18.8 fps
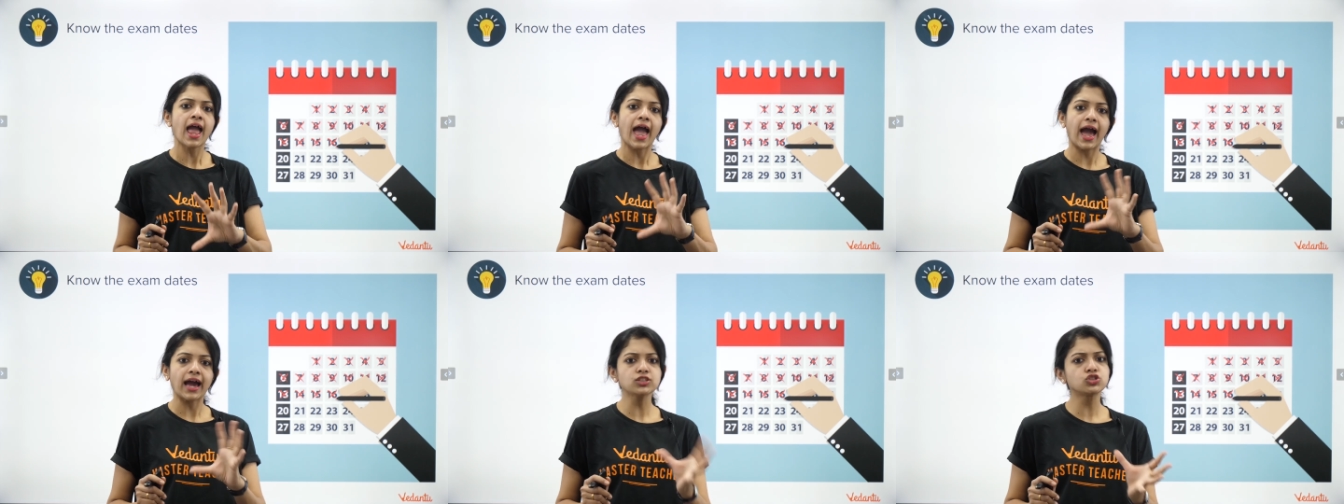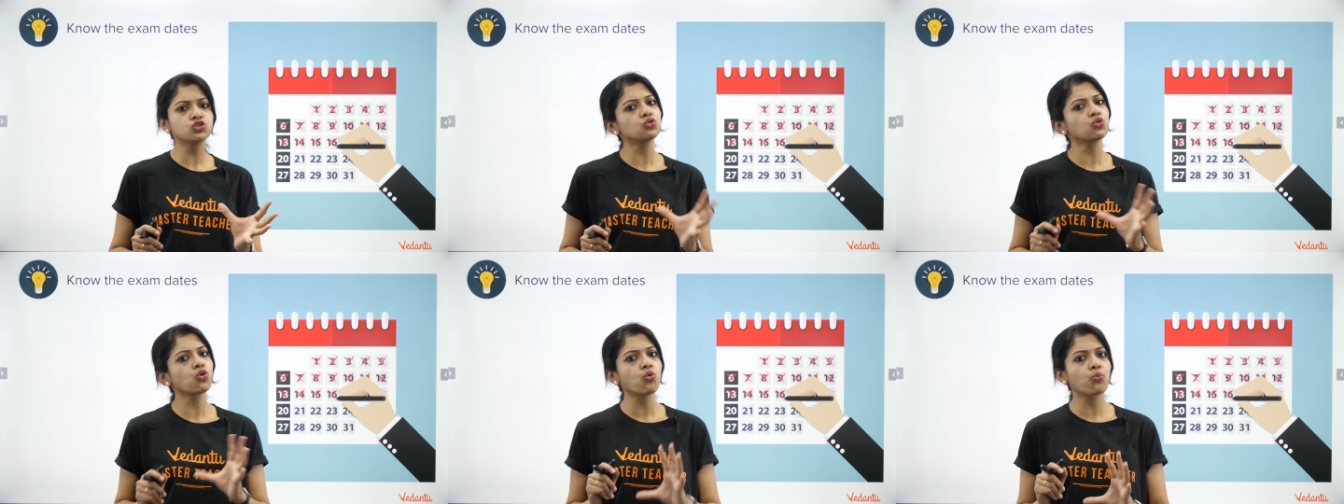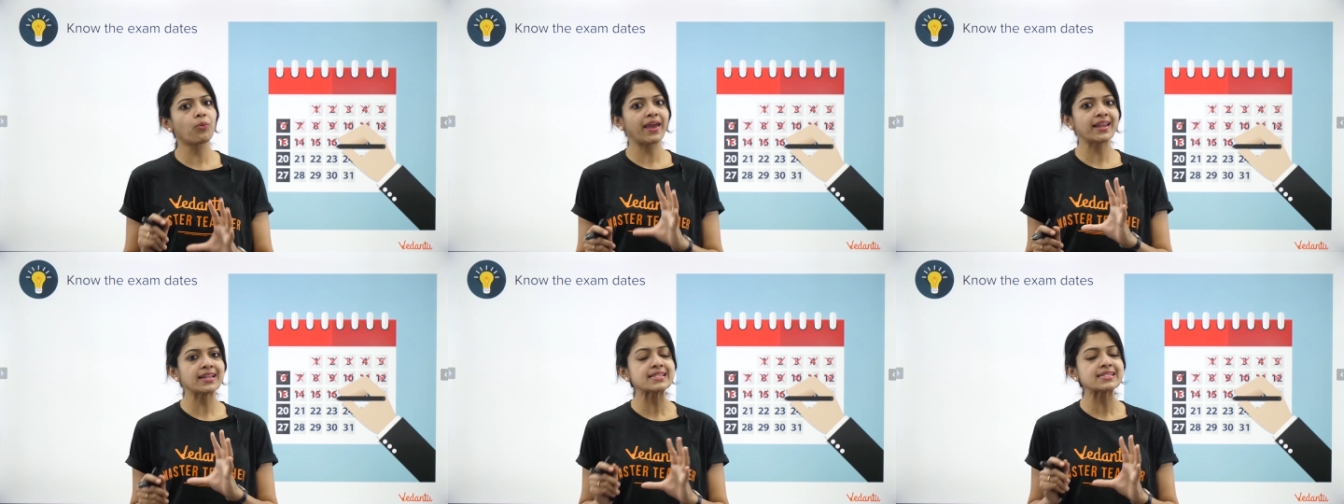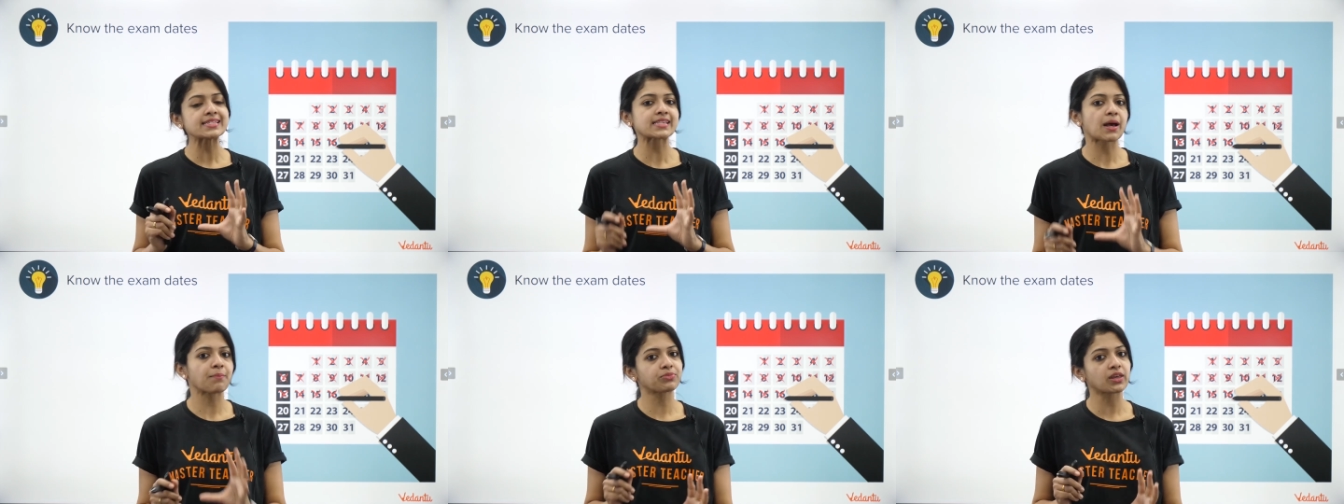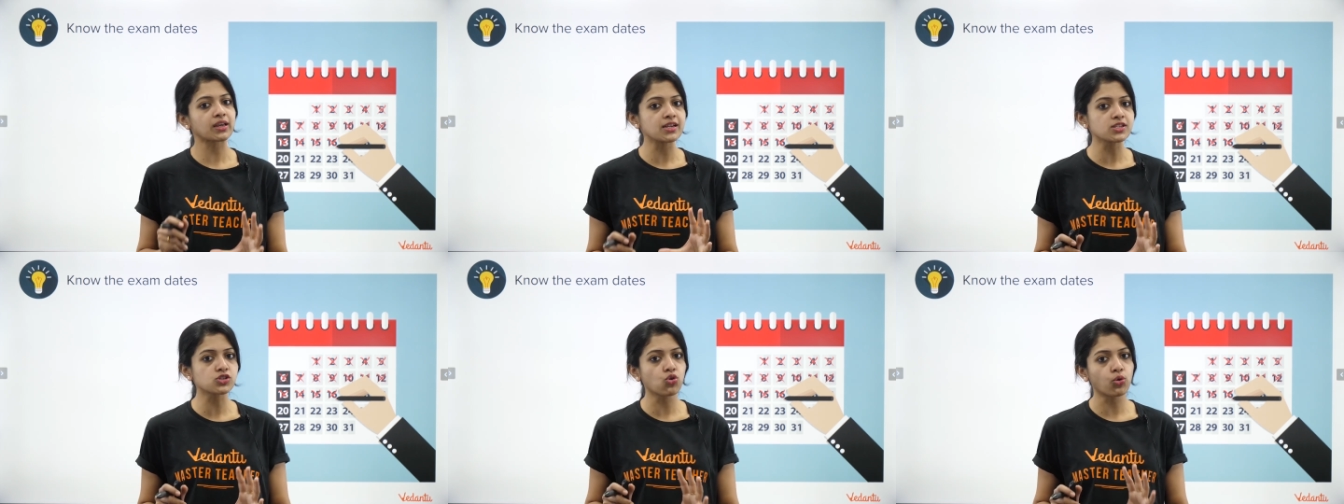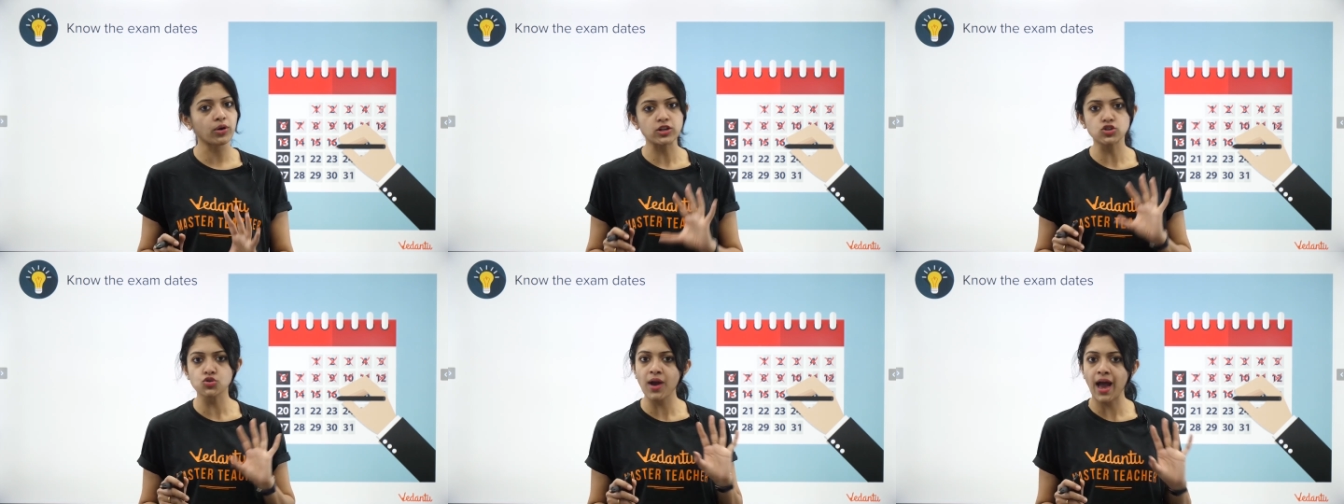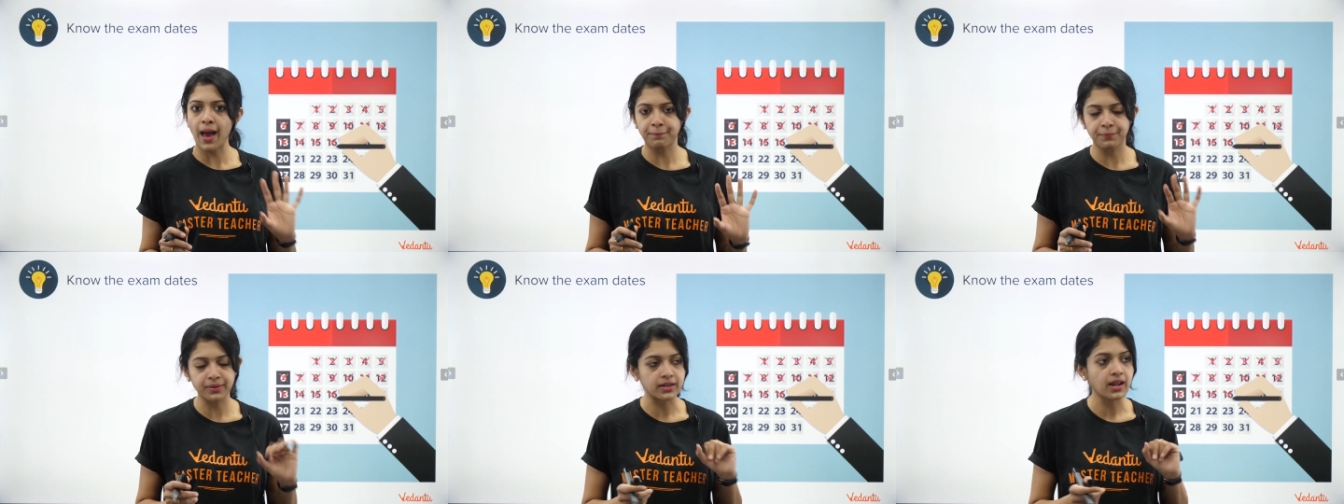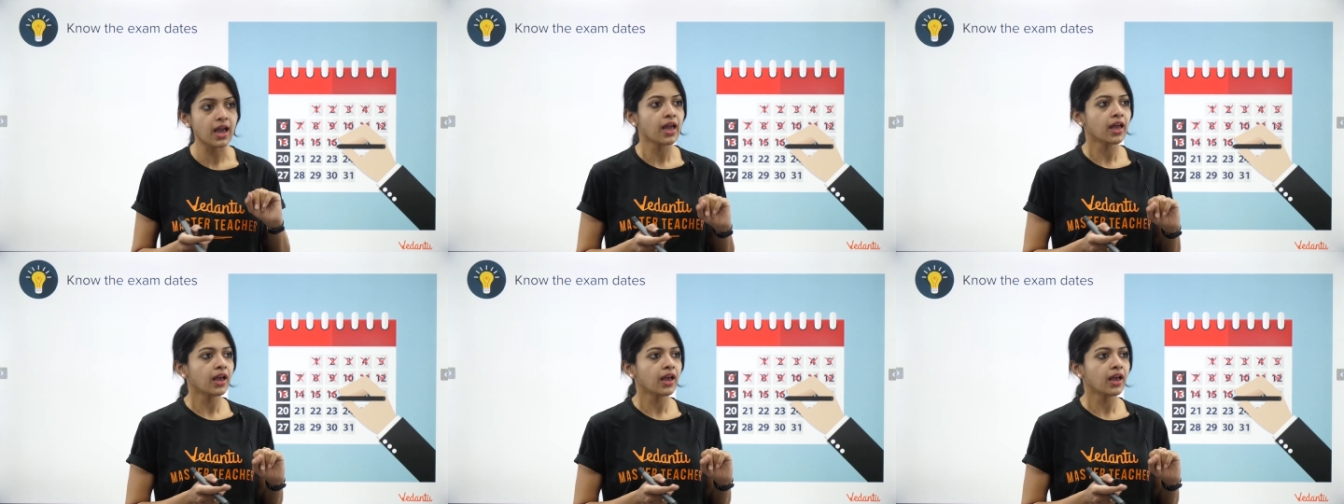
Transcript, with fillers: and you know when something is going to happen.